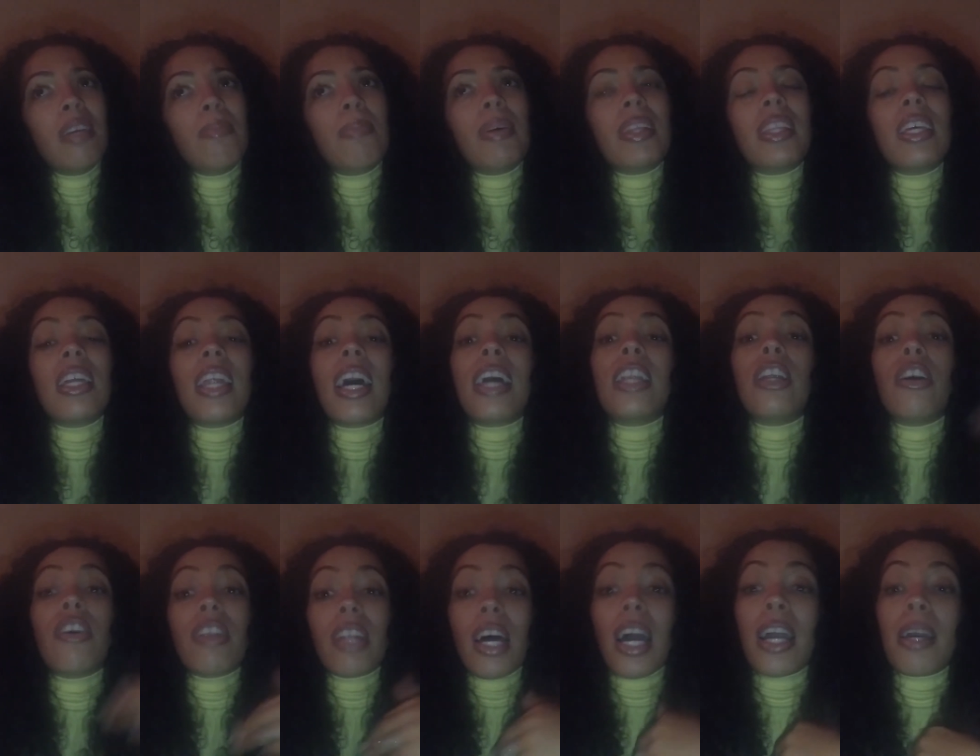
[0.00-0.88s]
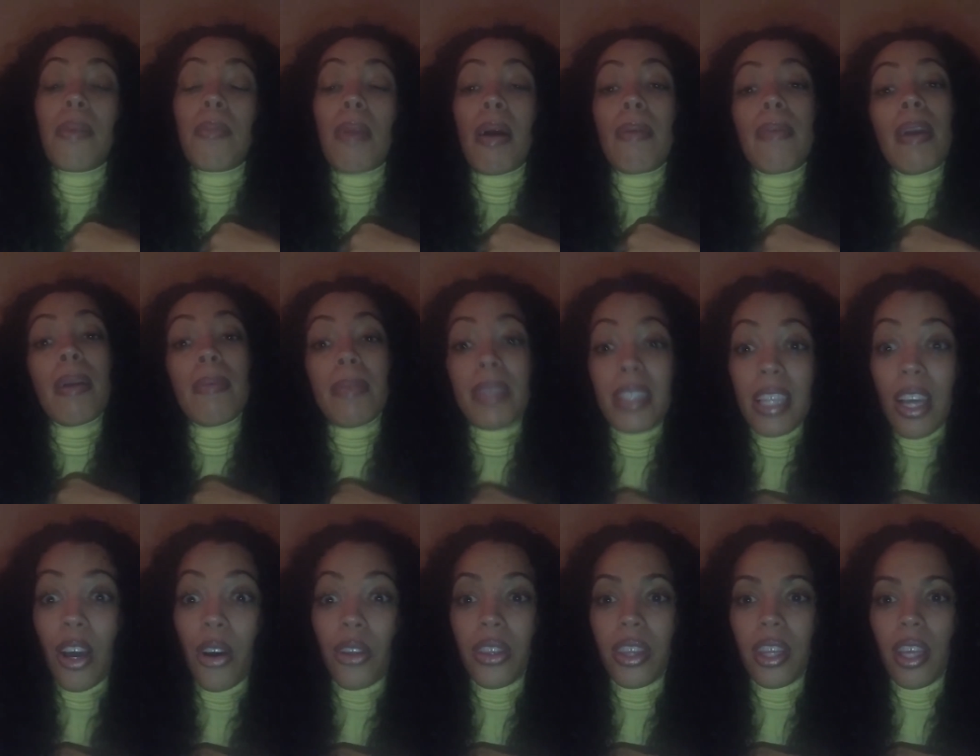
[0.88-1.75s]
But then I know like my baby's
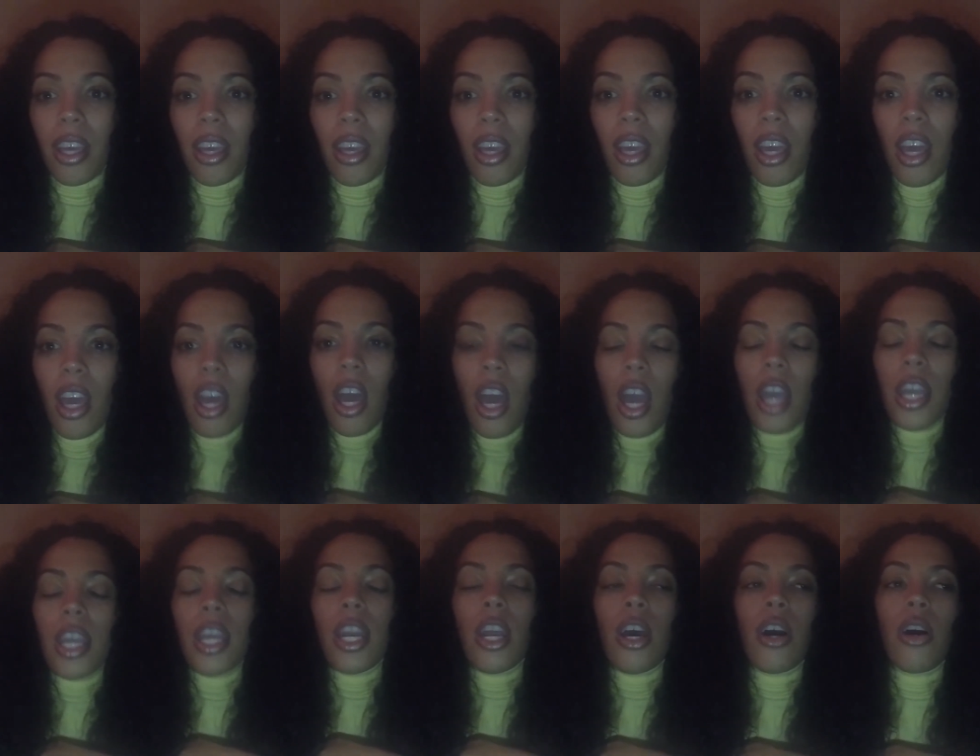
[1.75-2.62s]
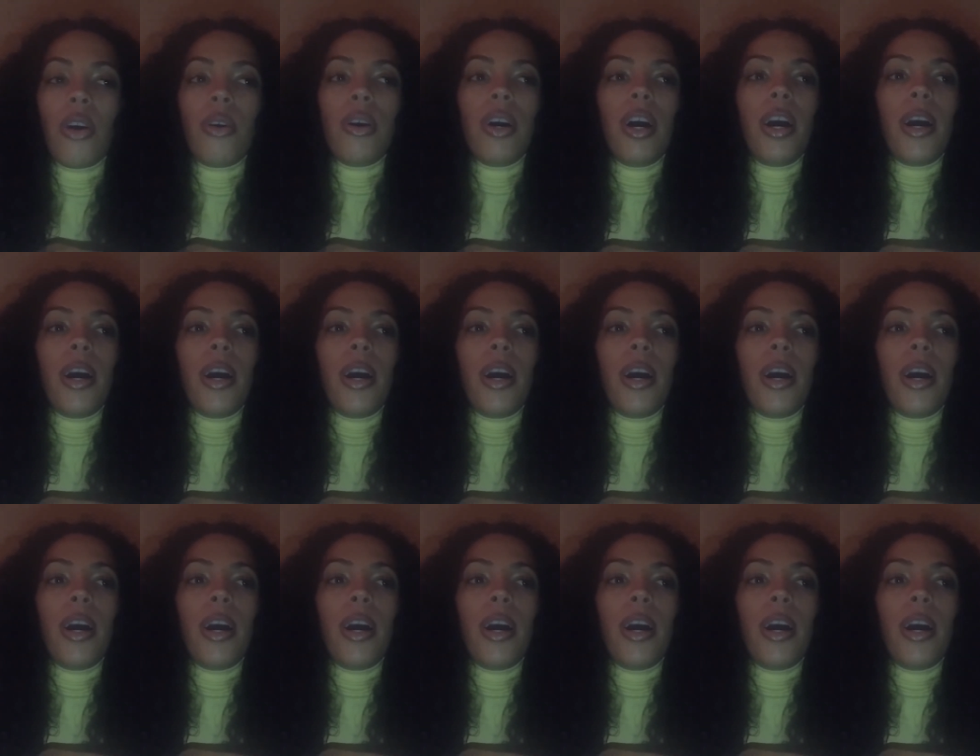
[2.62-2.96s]
healthy, you know.